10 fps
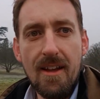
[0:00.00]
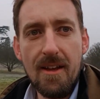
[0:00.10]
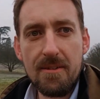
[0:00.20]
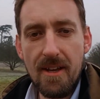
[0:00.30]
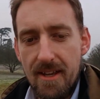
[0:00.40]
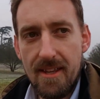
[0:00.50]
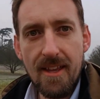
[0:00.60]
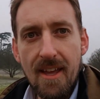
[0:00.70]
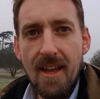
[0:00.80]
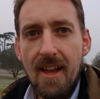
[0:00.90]
Okay, I
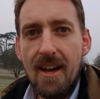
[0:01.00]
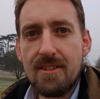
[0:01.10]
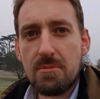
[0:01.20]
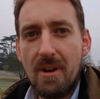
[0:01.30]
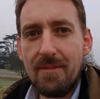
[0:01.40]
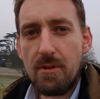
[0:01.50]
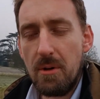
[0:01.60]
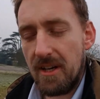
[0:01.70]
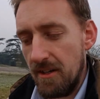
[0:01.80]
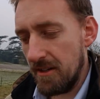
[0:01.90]
just want to have a
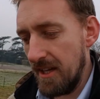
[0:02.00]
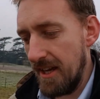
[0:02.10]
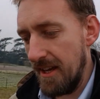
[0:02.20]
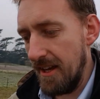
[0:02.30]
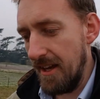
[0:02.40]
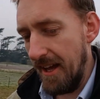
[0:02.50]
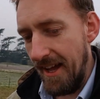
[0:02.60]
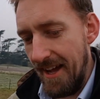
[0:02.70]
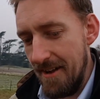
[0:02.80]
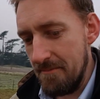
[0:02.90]
quick look here
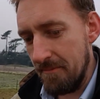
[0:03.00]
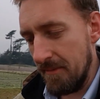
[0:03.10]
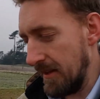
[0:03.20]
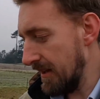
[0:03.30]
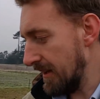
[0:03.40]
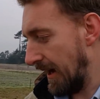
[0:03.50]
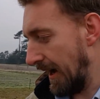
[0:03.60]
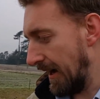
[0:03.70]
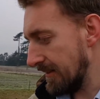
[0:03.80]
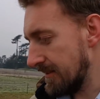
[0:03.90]

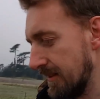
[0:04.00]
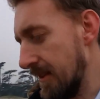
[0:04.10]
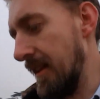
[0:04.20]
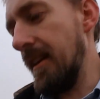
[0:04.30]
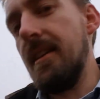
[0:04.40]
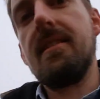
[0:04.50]
at the